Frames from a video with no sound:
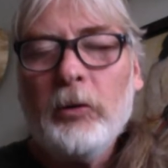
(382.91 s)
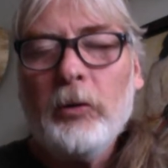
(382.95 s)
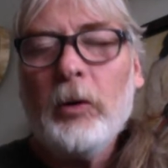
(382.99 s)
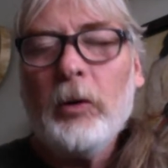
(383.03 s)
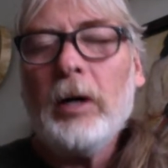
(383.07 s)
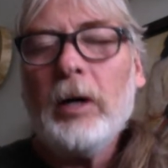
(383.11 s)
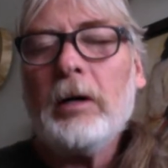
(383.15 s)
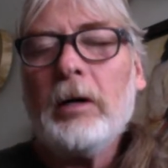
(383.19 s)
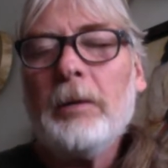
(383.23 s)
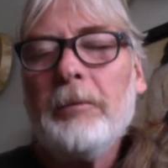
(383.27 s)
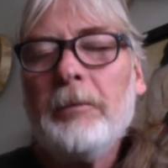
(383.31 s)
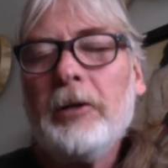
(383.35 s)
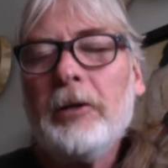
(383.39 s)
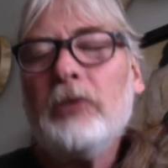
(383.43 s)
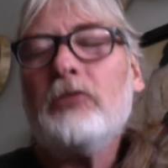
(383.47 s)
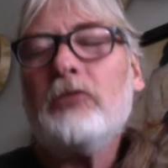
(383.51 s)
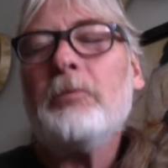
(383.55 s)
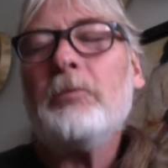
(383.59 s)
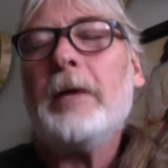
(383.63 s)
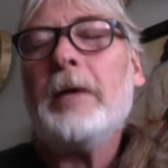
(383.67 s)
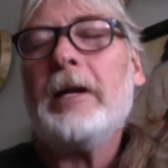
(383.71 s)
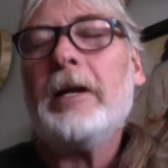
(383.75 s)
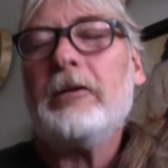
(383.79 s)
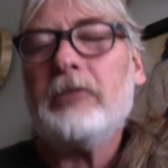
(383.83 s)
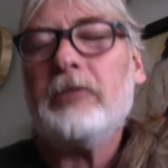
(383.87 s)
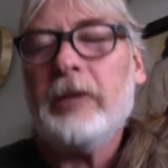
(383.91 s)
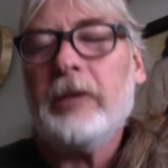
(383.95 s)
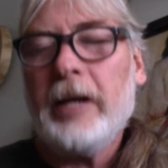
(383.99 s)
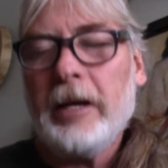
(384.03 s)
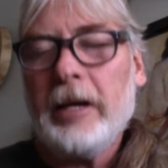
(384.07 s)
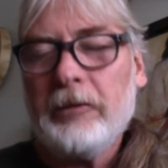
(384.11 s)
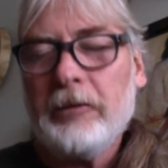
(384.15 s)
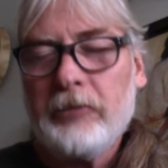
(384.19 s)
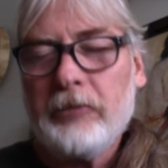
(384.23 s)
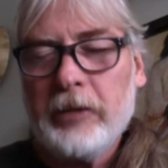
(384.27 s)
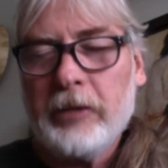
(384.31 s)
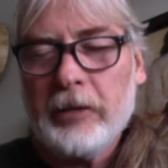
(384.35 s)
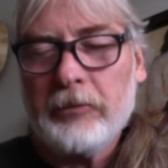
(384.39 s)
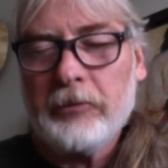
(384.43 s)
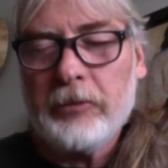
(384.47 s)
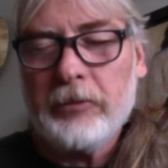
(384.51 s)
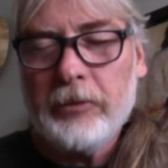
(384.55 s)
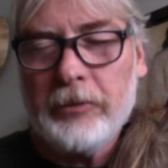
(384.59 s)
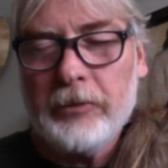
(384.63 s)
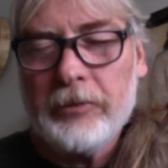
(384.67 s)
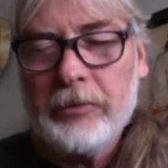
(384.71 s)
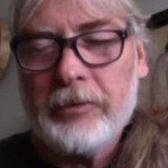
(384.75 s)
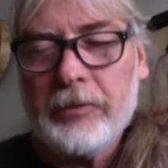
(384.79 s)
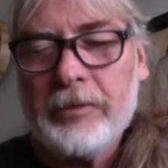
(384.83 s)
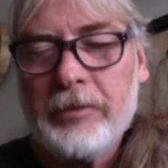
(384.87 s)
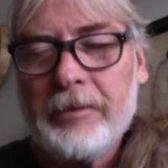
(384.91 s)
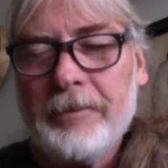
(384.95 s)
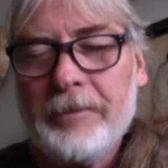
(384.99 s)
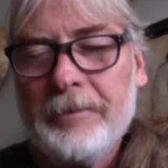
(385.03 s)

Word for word: welcome those medicine ancestors